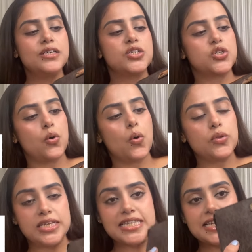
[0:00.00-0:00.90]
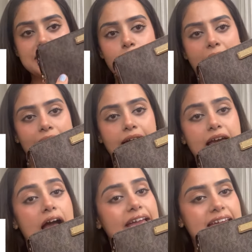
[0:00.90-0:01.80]
So this is the bag
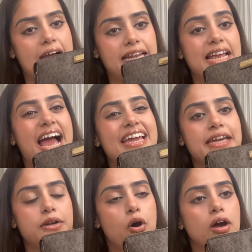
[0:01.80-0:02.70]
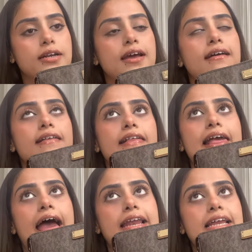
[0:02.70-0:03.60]
I carry. I cannot
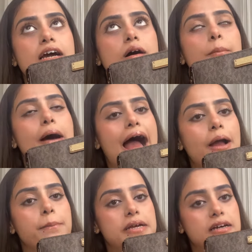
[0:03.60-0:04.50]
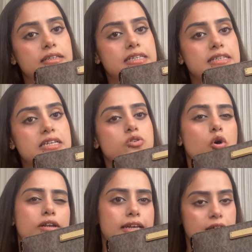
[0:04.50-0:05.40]
carry a bag bigger than this
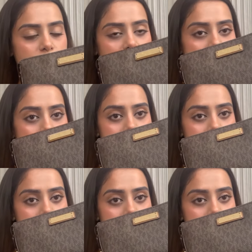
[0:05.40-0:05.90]
on an everyday